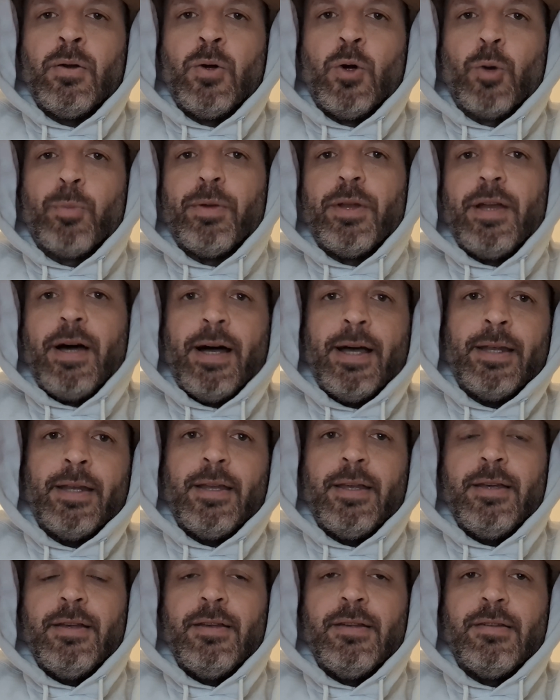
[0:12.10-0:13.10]
Corpinnat
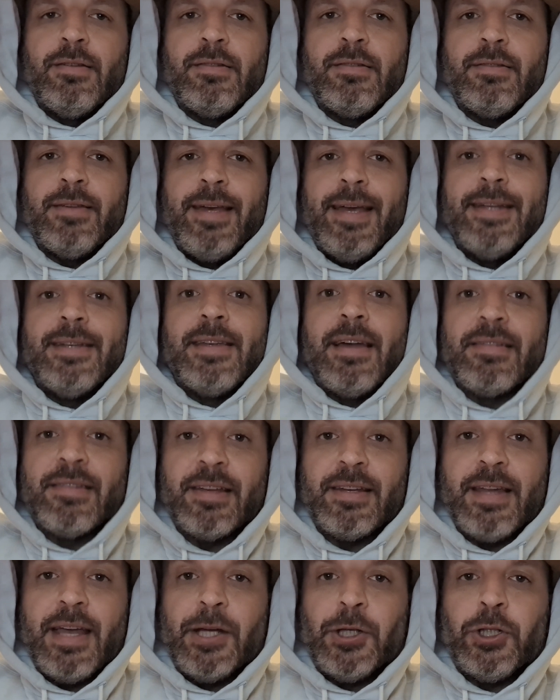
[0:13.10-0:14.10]
is a
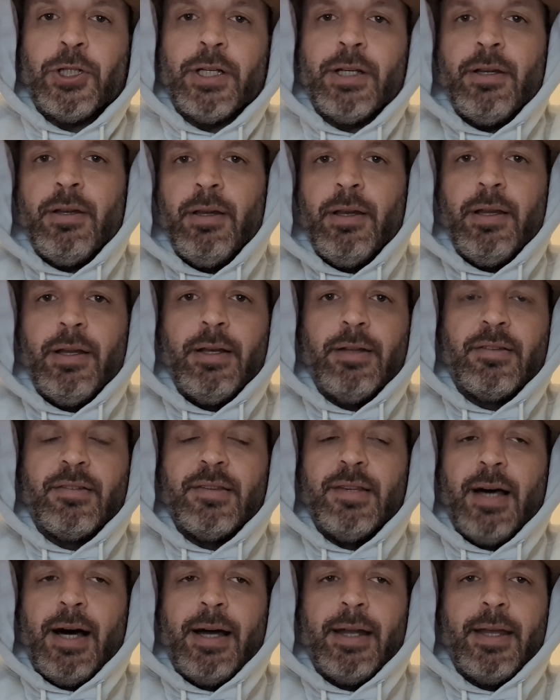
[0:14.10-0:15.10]
designation, it's
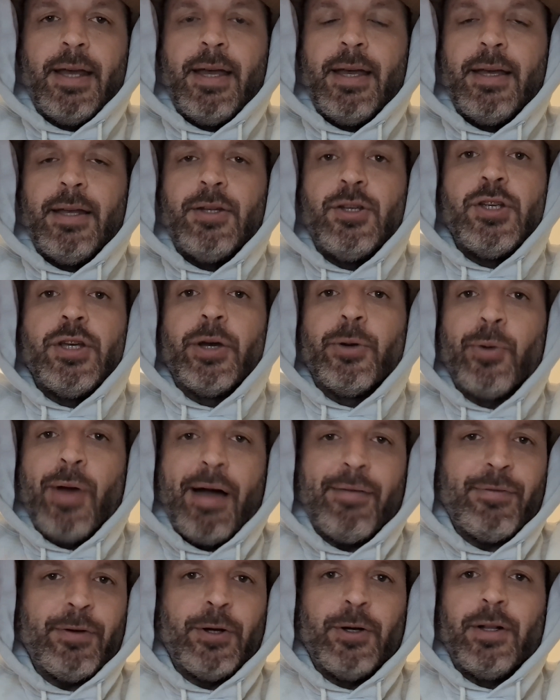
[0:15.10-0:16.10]
not a
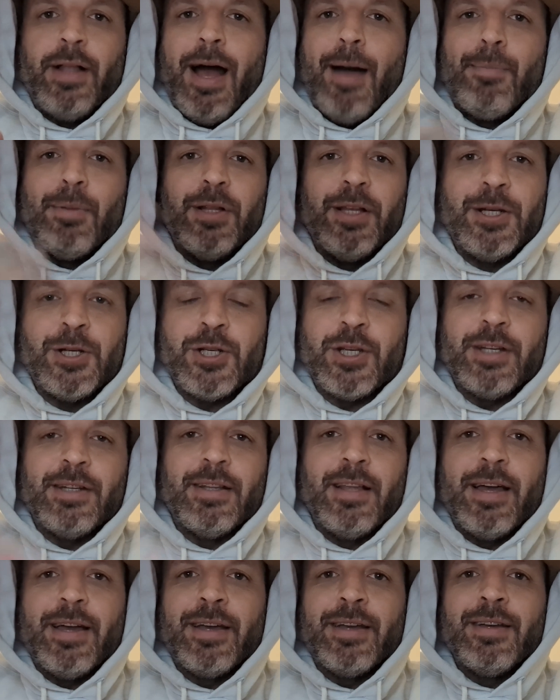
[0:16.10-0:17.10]
geographical
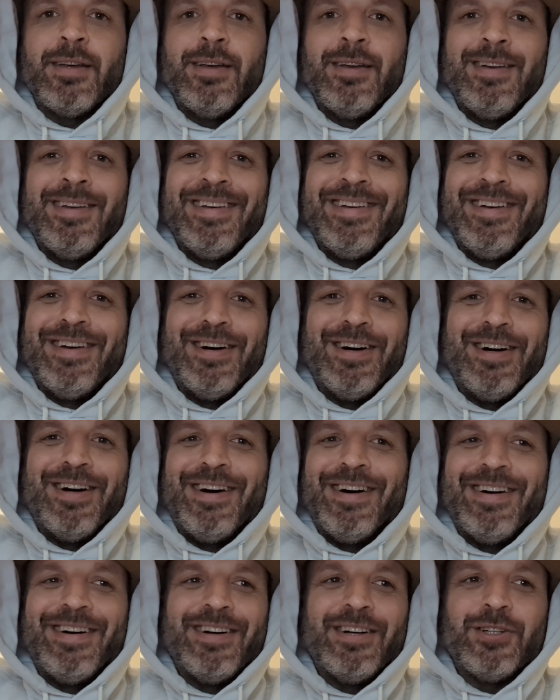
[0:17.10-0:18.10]
appellation like
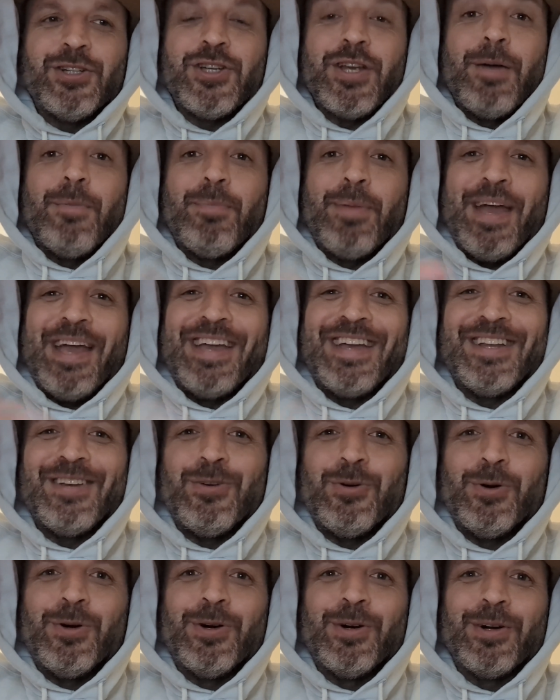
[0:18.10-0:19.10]
Champagne
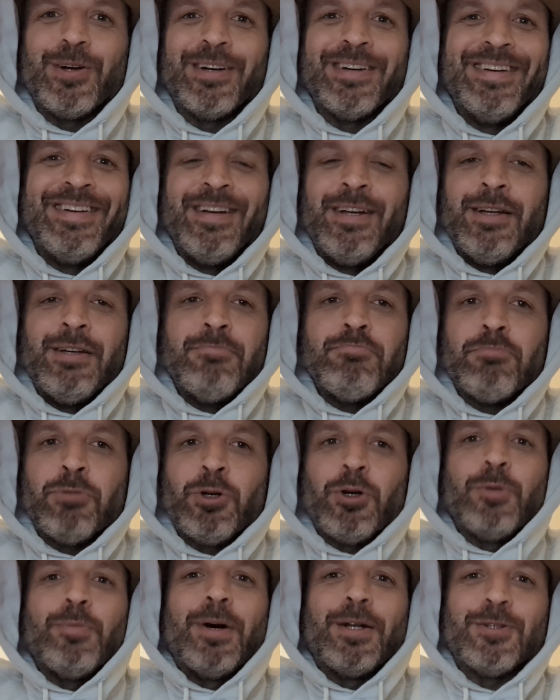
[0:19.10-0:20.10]
or
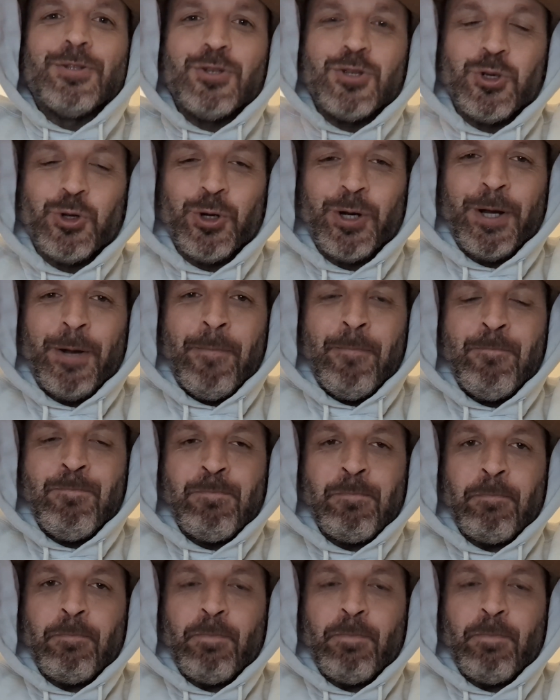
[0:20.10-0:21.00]
Cremant de Jura,